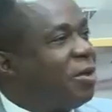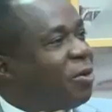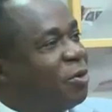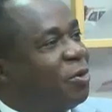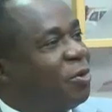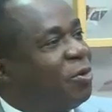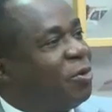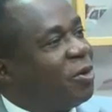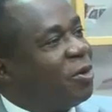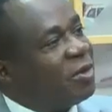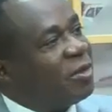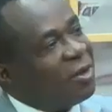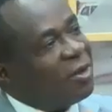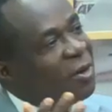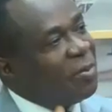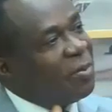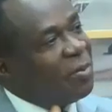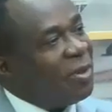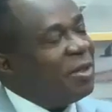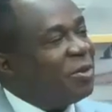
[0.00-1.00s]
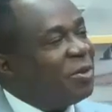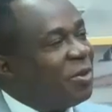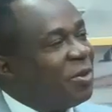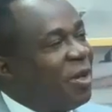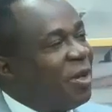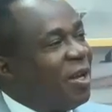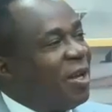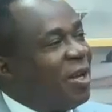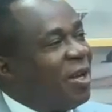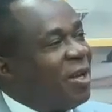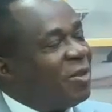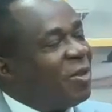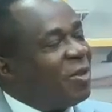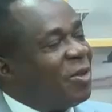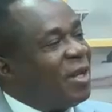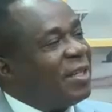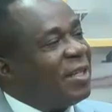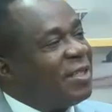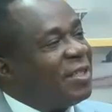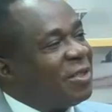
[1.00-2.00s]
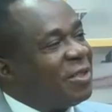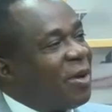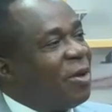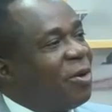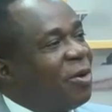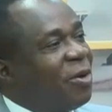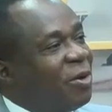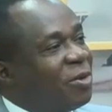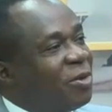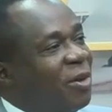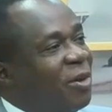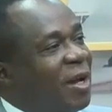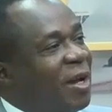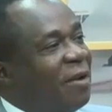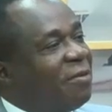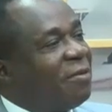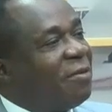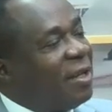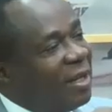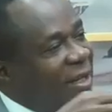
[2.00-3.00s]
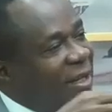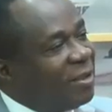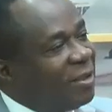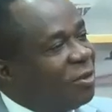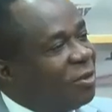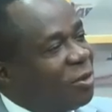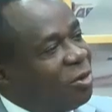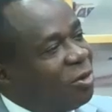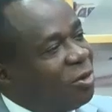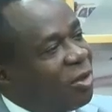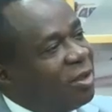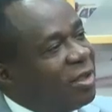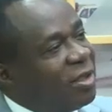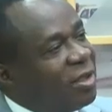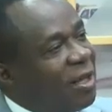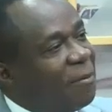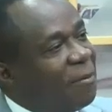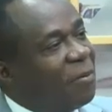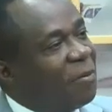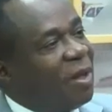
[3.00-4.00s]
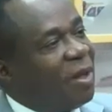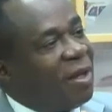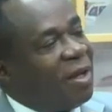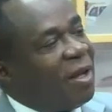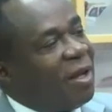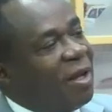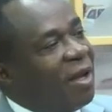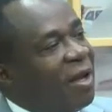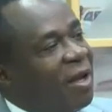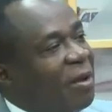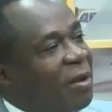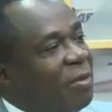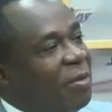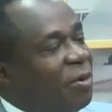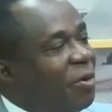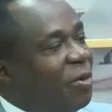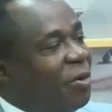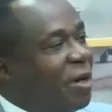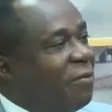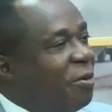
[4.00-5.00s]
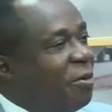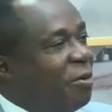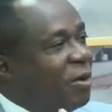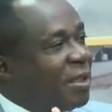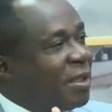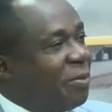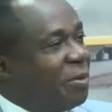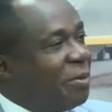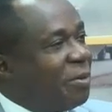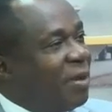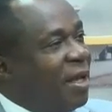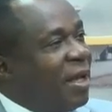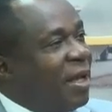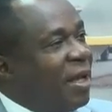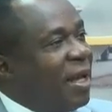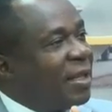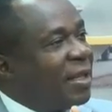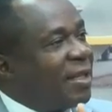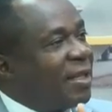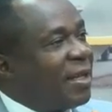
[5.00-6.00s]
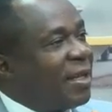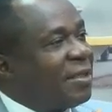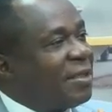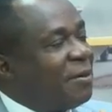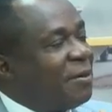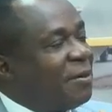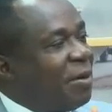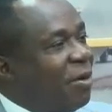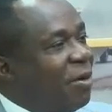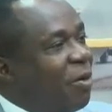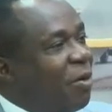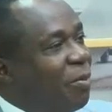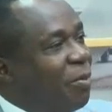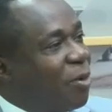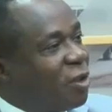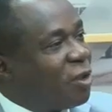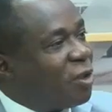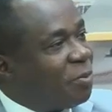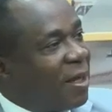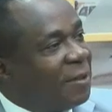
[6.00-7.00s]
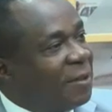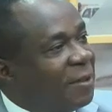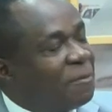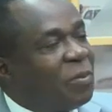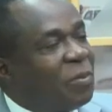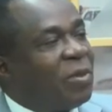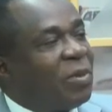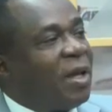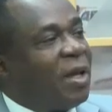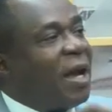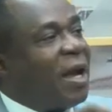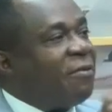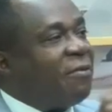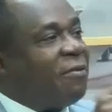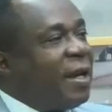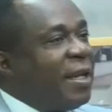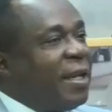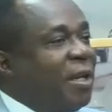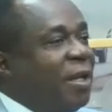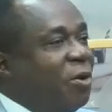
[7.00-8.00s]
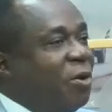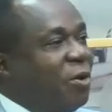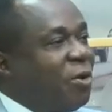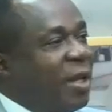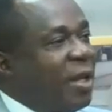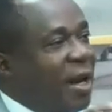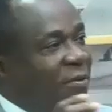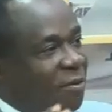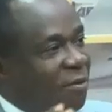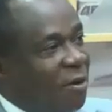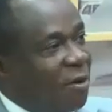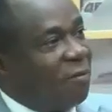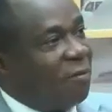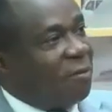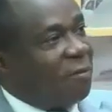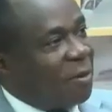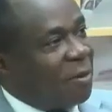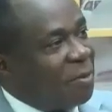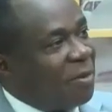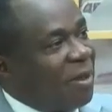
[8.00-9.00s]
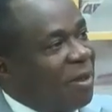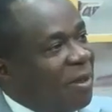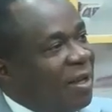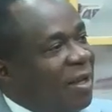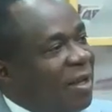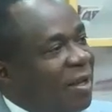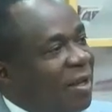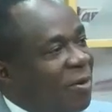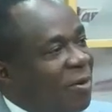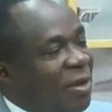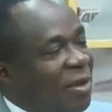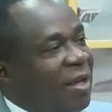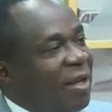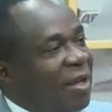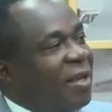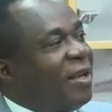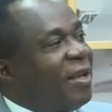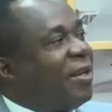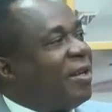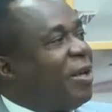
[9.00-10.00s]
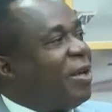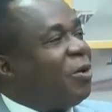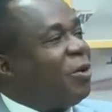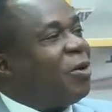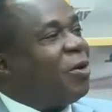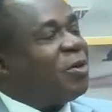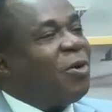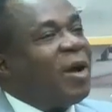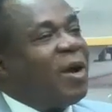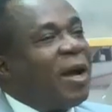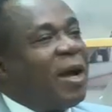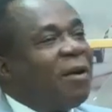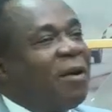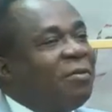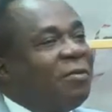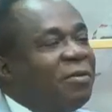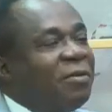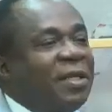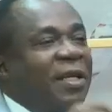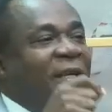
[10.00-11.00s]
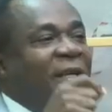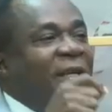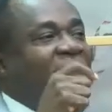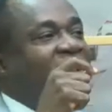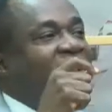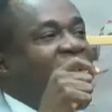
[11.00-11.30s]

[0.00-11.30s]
to? Who does he complain to? So that is why you also have in that joint revenue establishment a tax ombudsman. And finally, there are 4 of them. Okay, they also have the